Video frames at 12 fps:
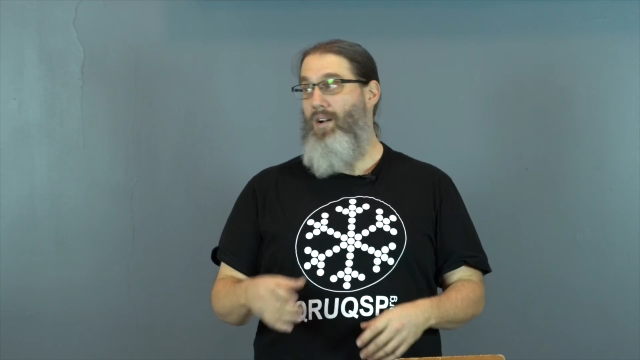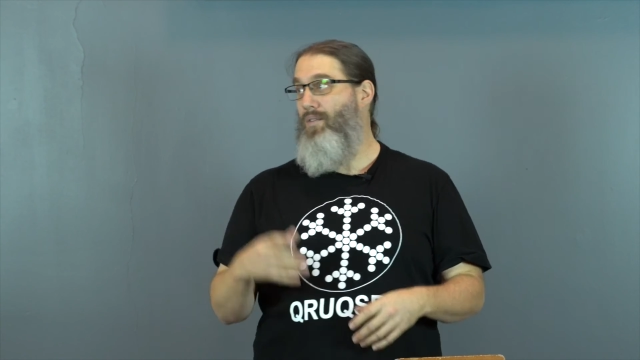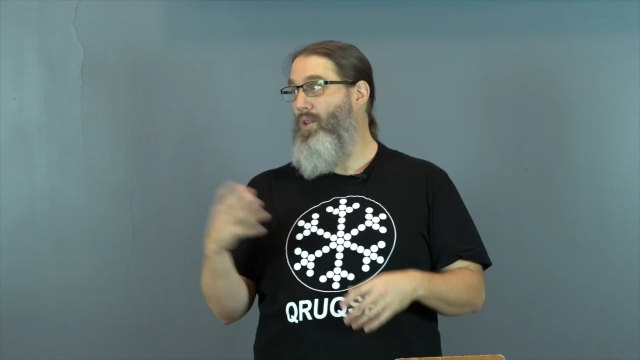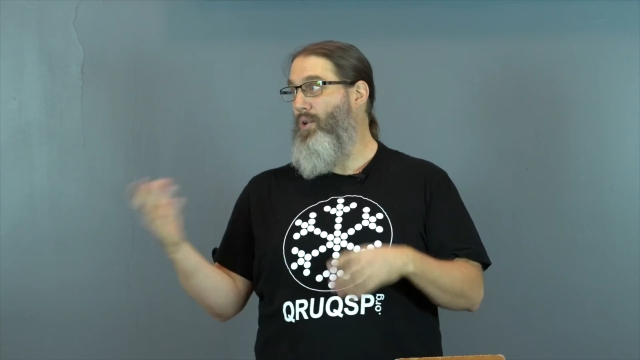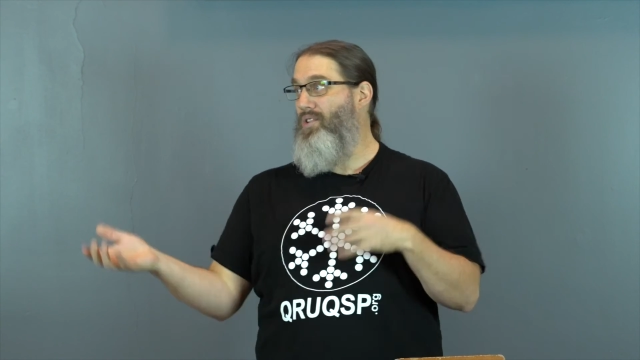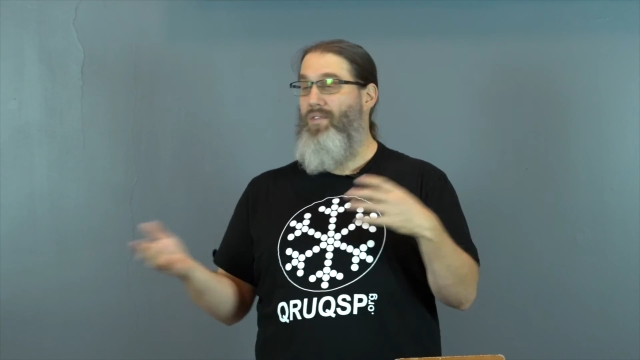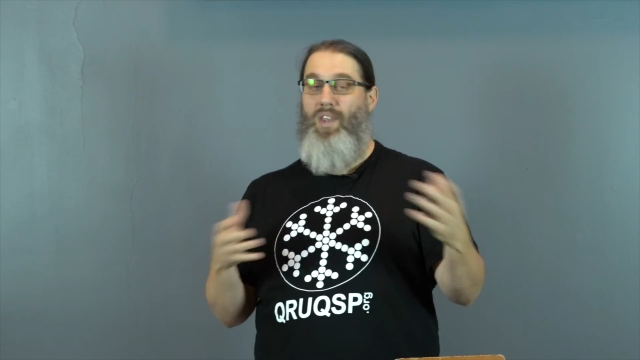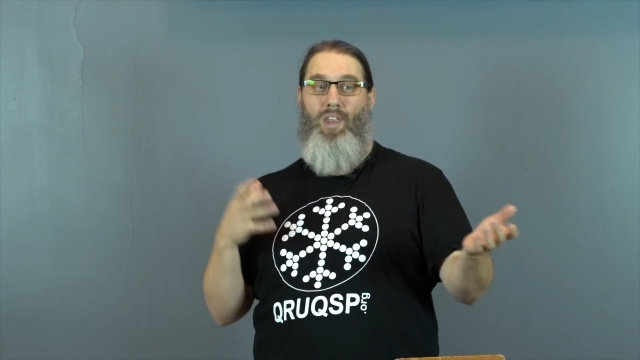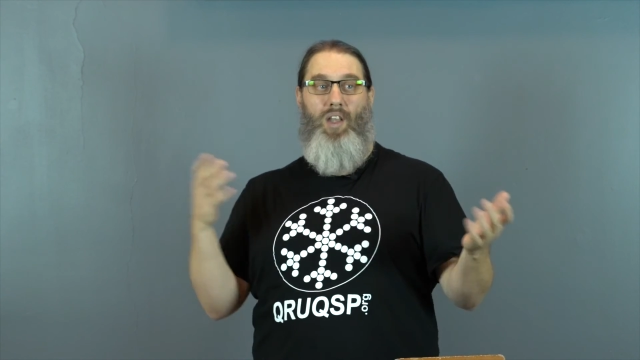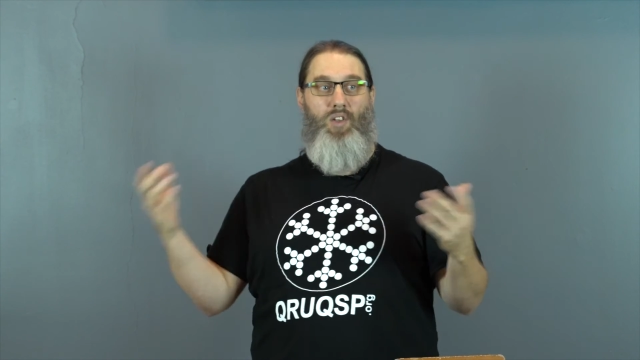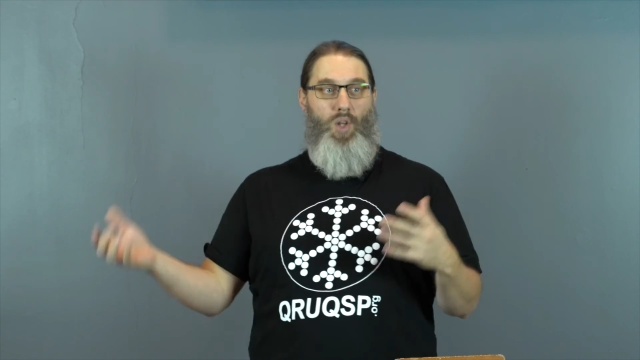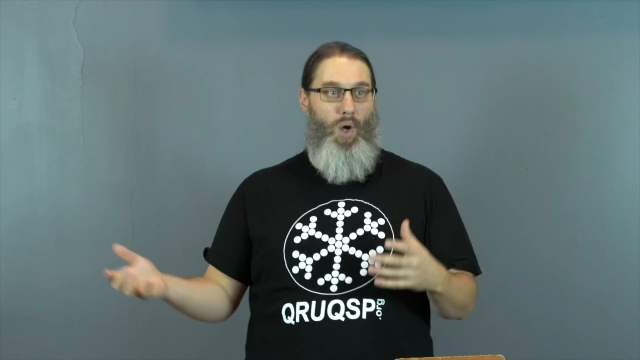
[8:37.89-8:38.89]
For those of you
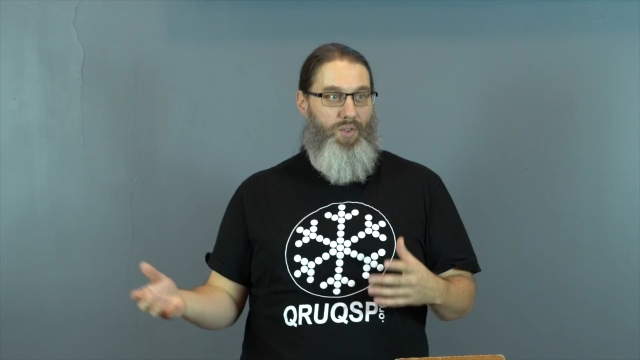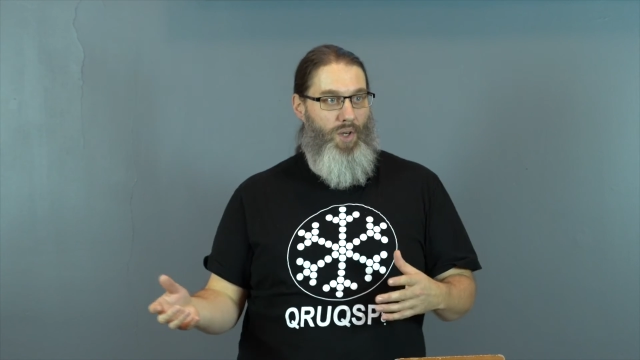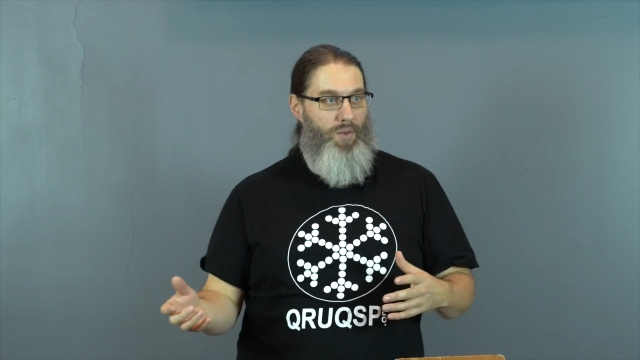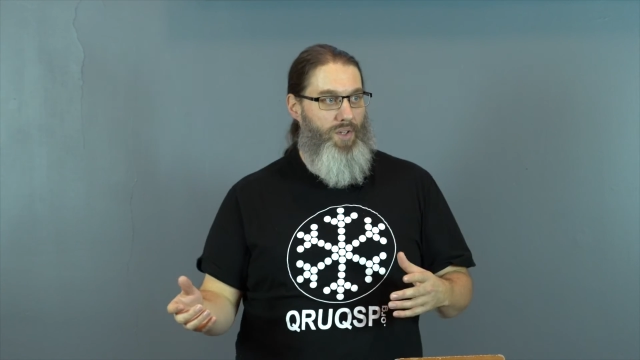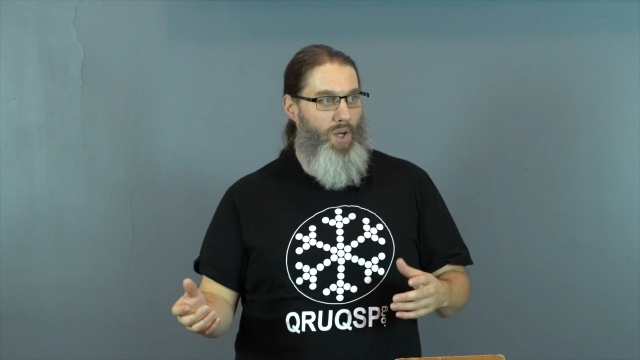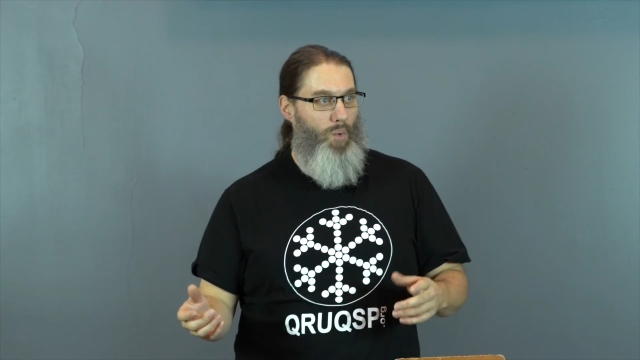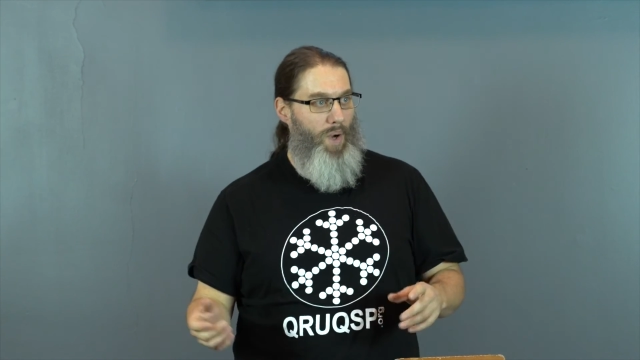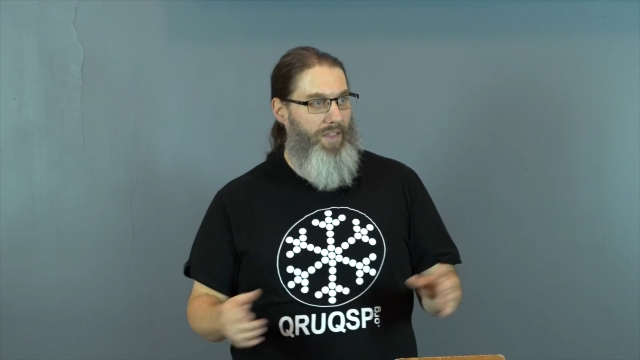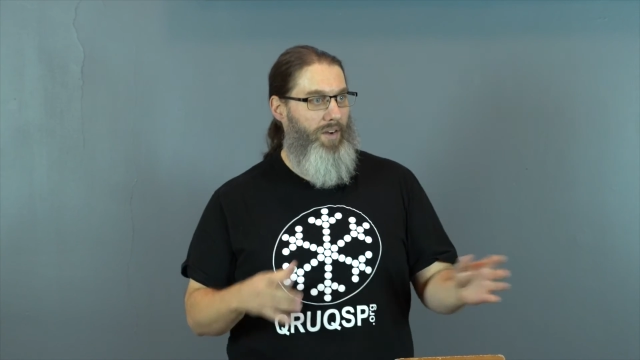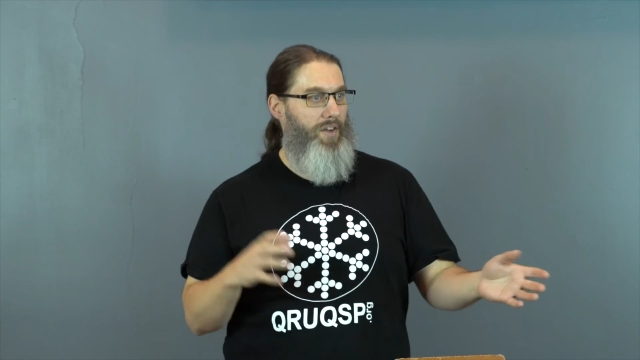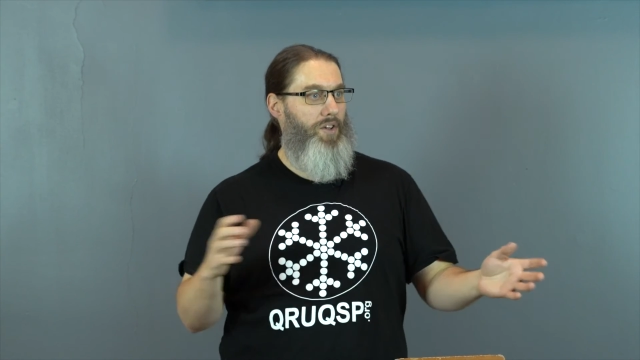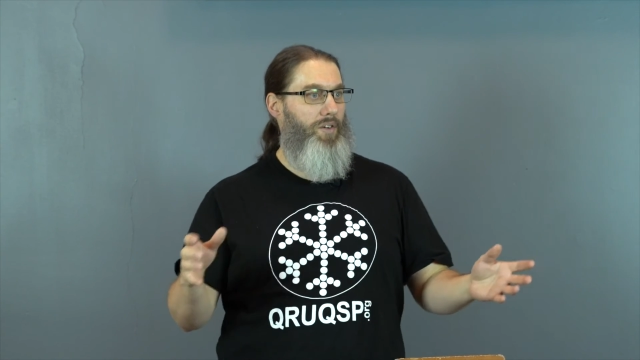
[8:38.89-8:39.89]
that don't know,
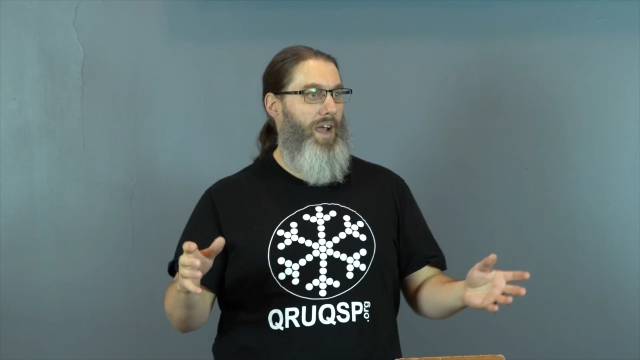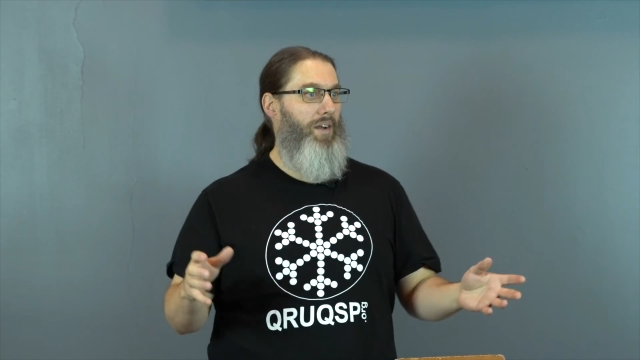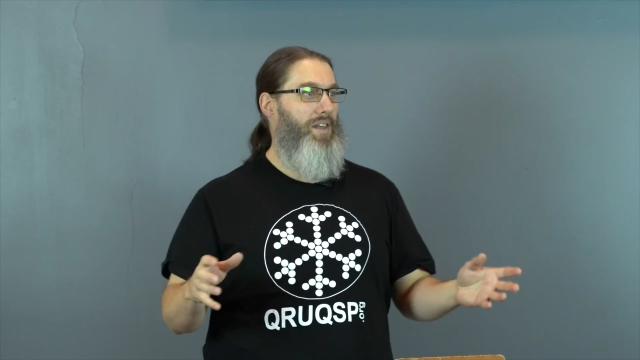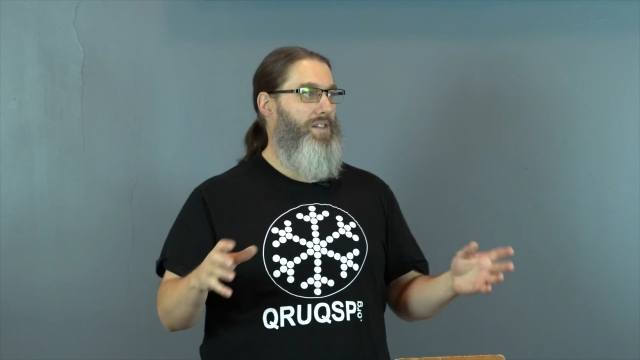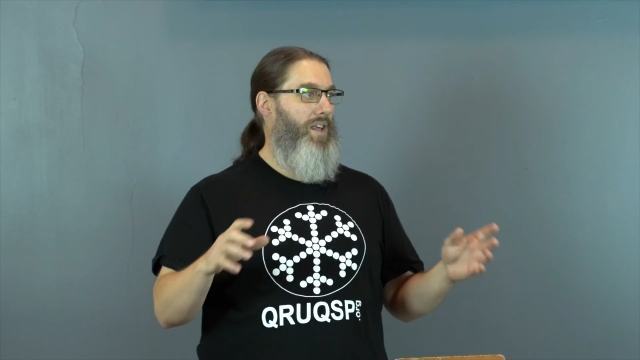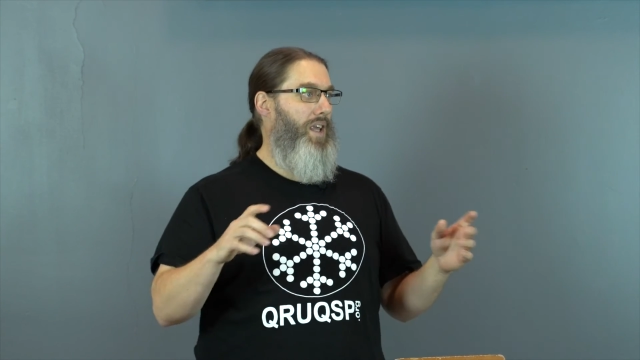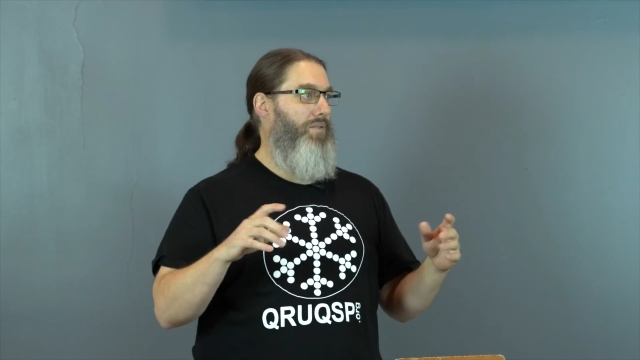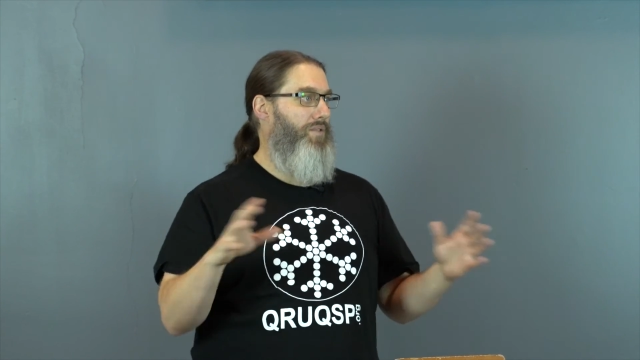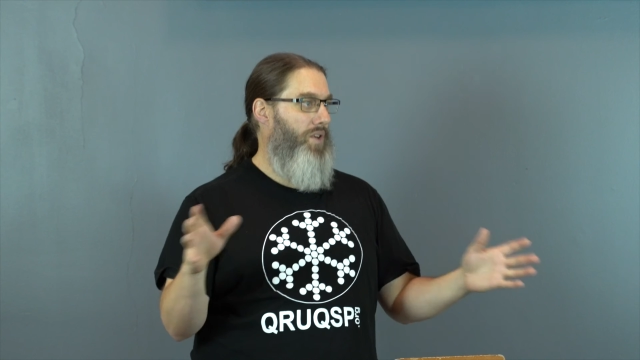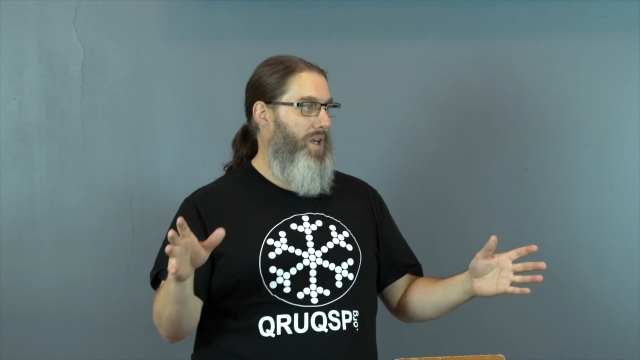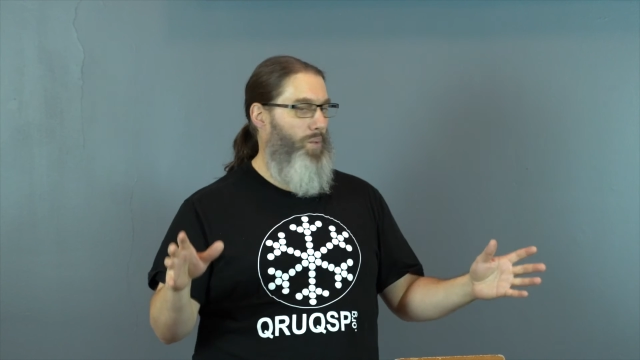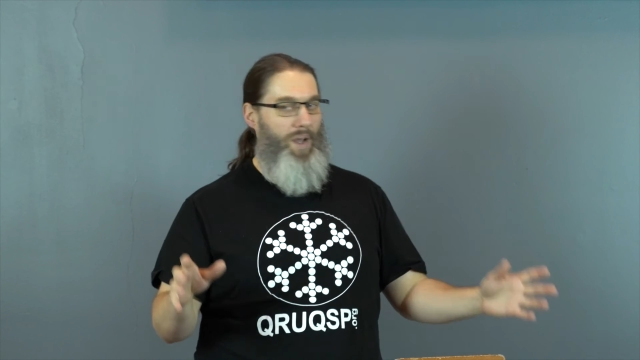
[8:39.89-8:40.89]
Weather Underground is a
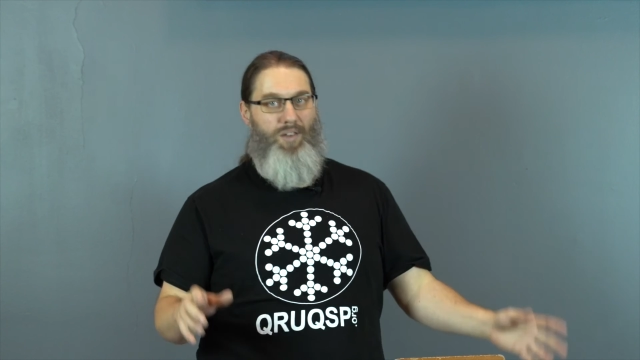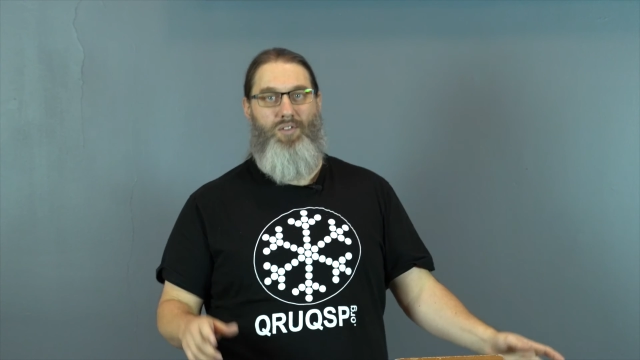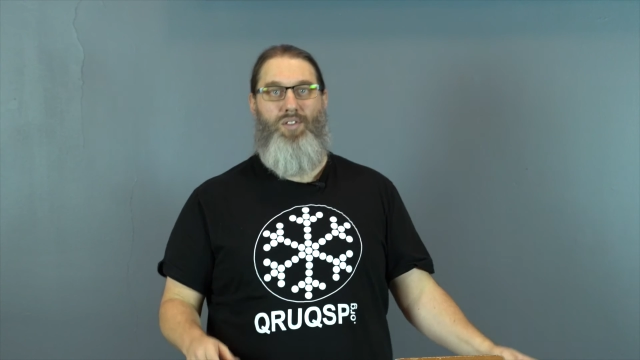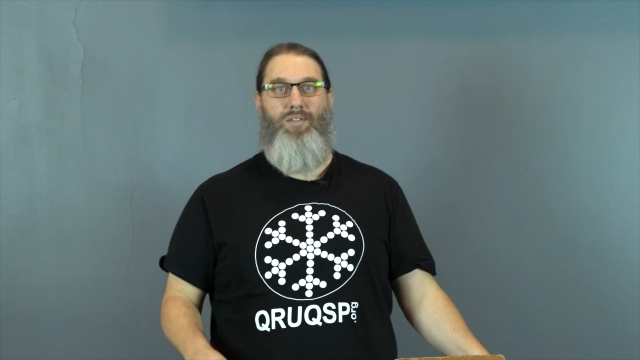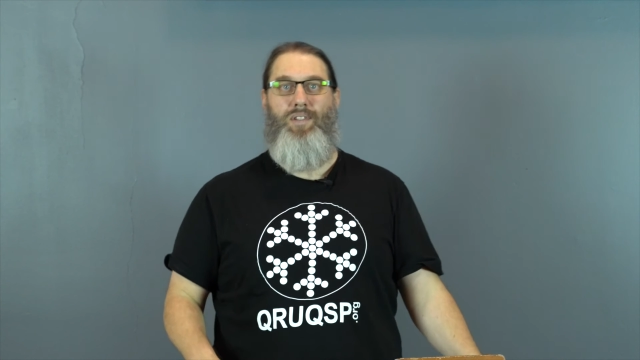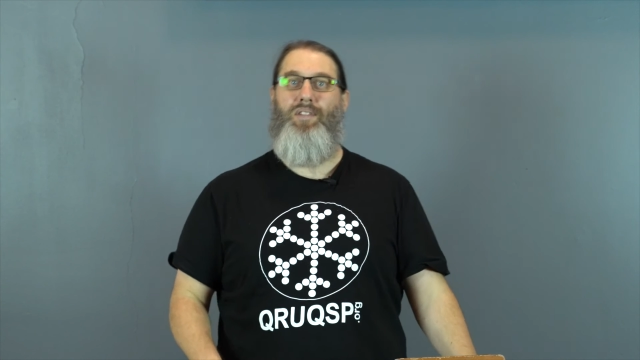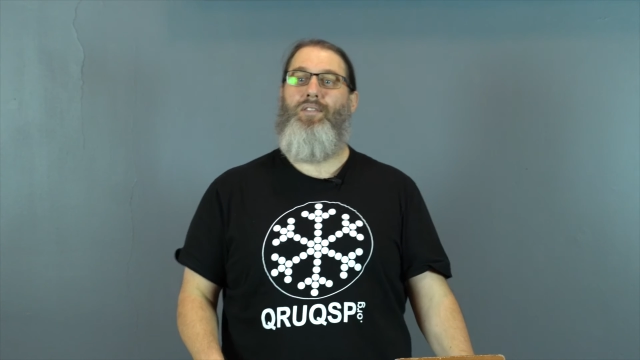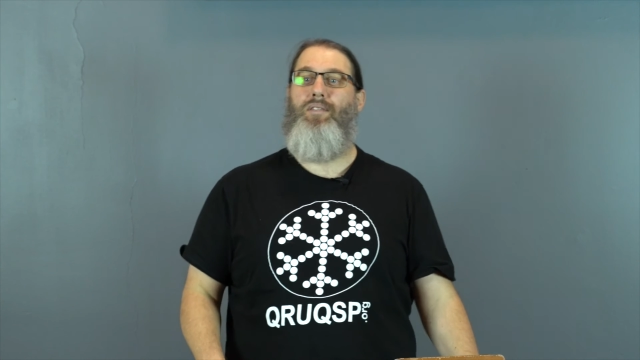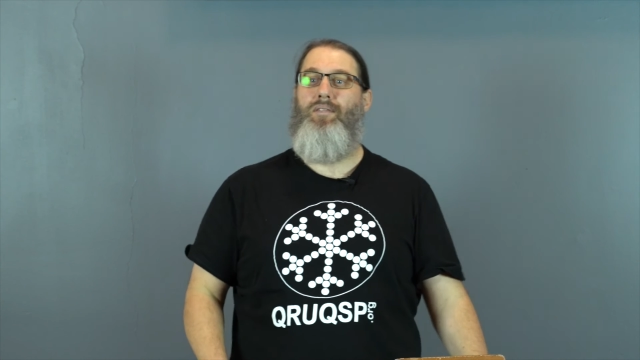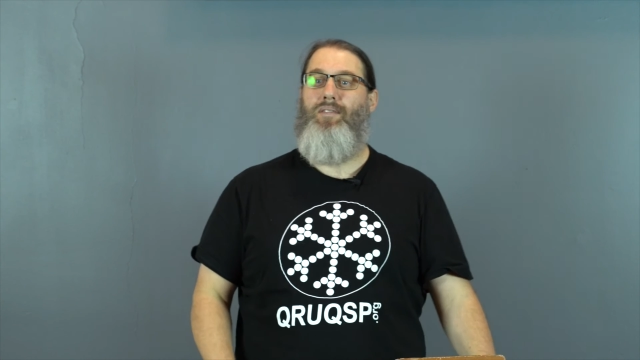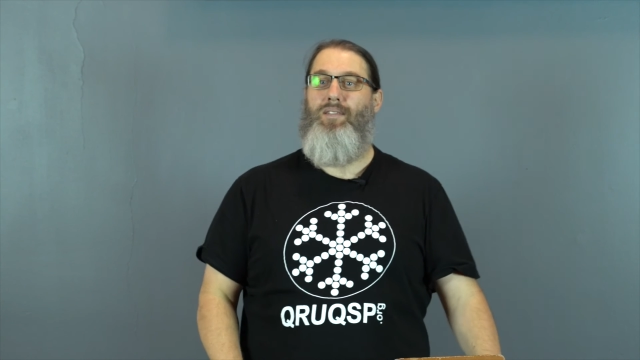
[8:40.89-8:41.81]
free weather service.